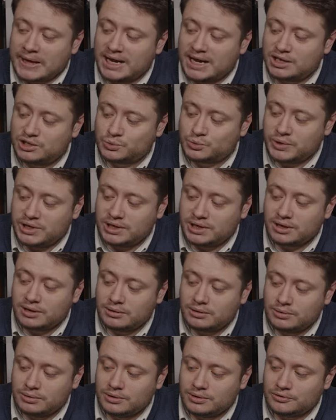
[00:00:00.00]
And we
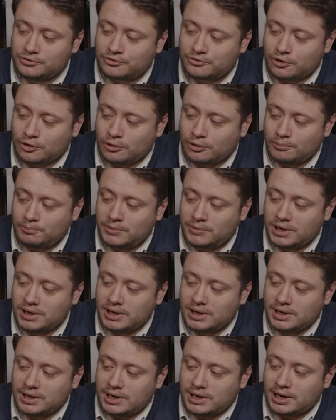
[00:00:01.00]
know from
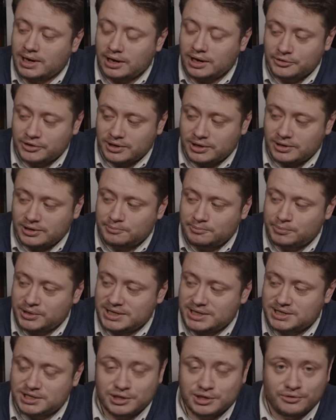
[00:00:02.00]
other
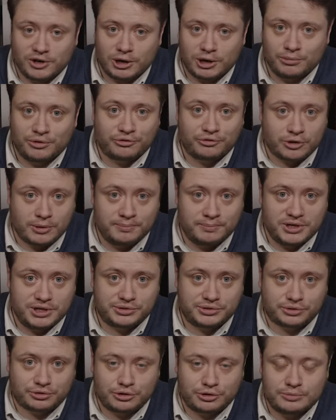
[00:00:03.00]
pieces of armour from this
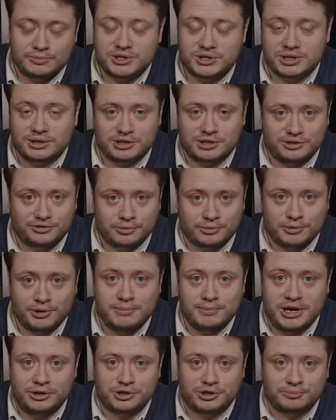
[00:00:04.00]
group, such as from the
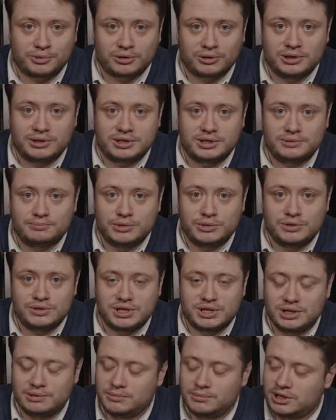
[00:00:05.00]
Metropolitan
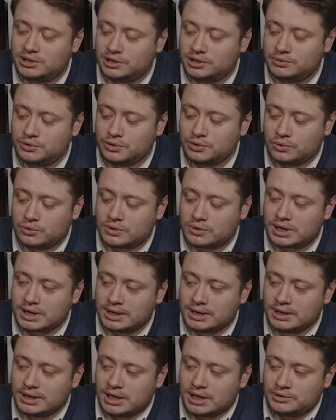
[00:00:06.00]
Museum in New York,
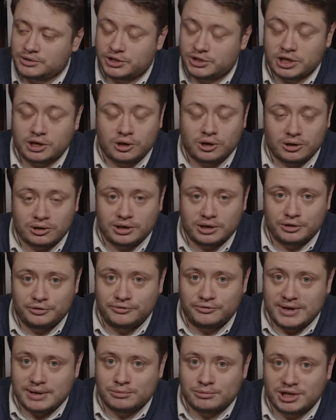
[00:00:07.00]
that the Collert
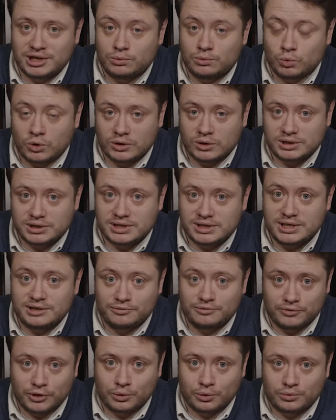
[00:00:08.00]
family was
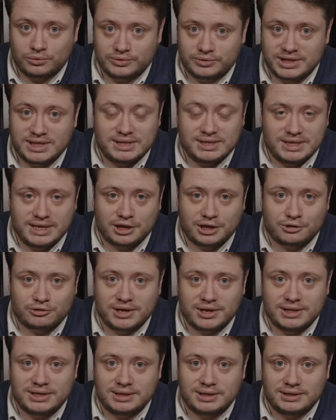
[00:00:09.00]
involved in
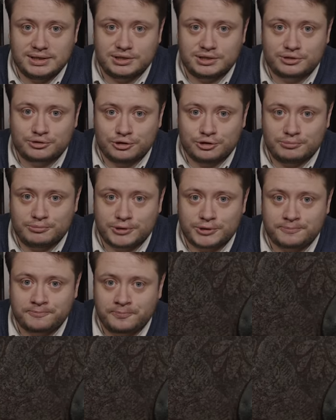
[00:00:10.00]
decorating this group.